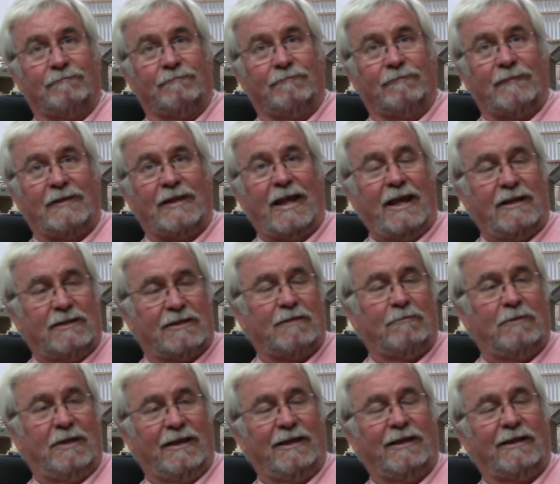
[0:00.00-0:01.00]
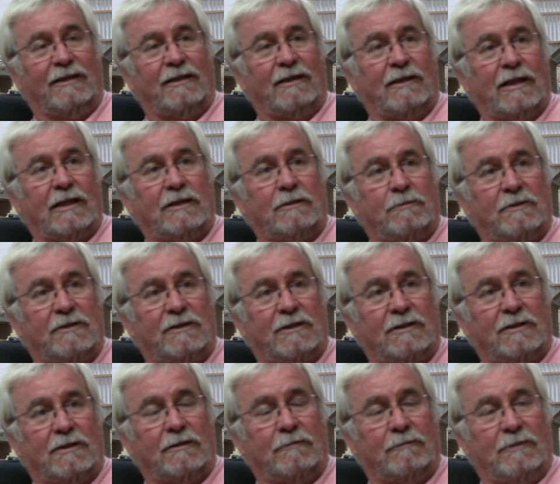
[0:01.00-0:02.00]
nice to be in, a nice
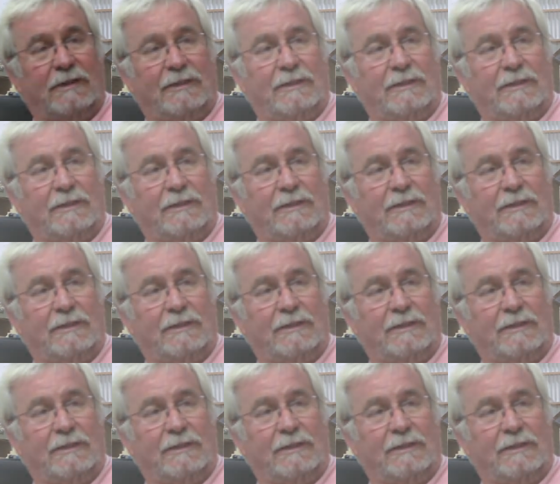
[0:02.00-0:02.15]
position to be